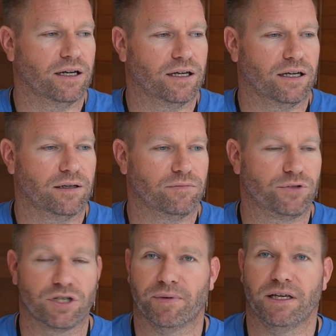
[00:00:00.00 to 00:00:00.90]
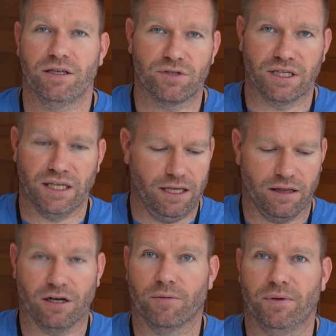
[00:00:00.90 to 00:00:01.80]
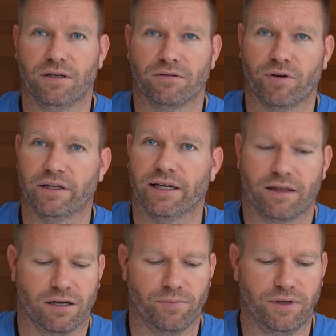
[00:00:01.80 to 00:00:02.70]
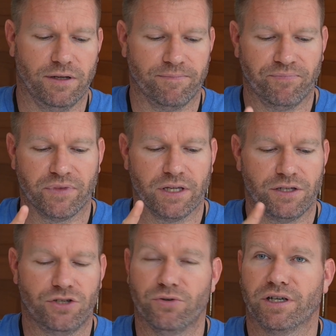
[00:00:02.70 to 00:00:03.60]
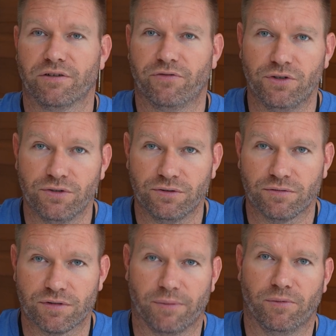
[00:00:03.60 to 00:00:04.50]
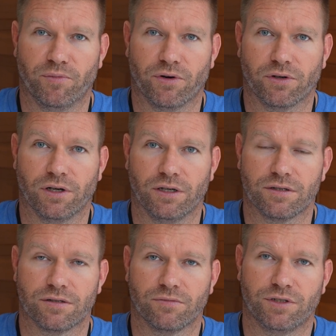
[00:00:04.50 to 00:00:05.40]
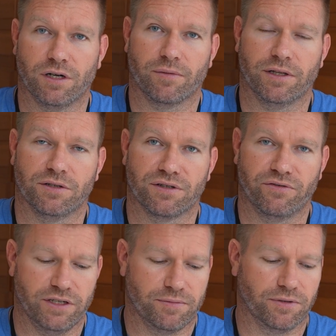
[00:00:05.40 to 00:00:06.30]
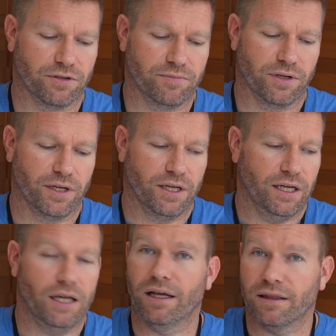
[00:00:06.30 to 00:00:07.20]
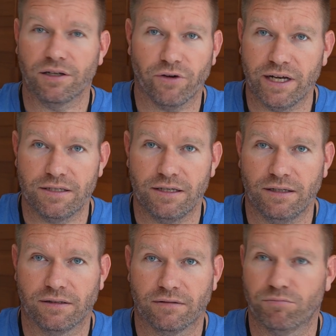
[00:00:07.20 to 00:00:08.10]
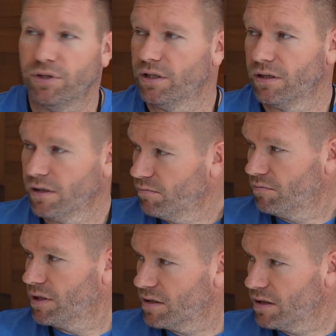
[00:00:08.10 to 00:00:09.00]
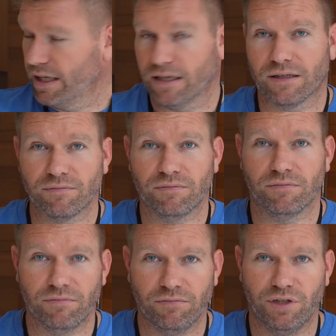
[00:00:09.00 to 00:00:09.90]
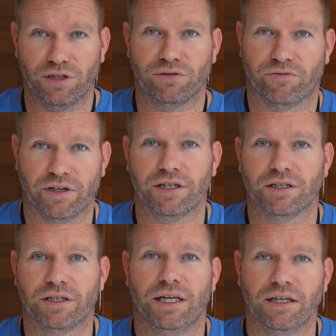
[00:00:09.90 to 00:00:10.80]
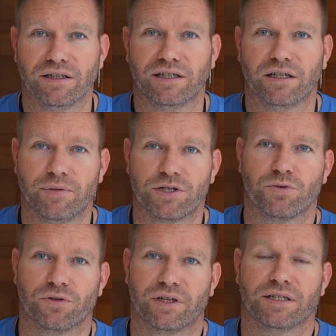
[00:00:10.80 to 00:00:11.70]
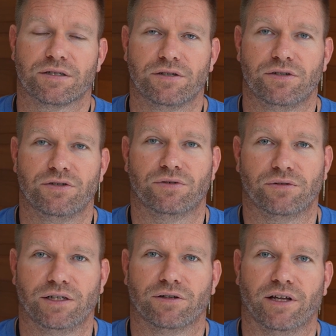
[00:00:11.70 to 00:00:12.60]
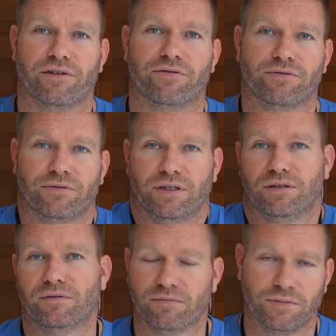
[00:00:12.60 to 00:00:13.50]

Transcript: Uh, just by using heat therapy, red light therapy, doing a few supplement protocols. We talk about those in the Facebook group. Nothing crazy, but this is like, you know, very good healing habitual things to do in your life and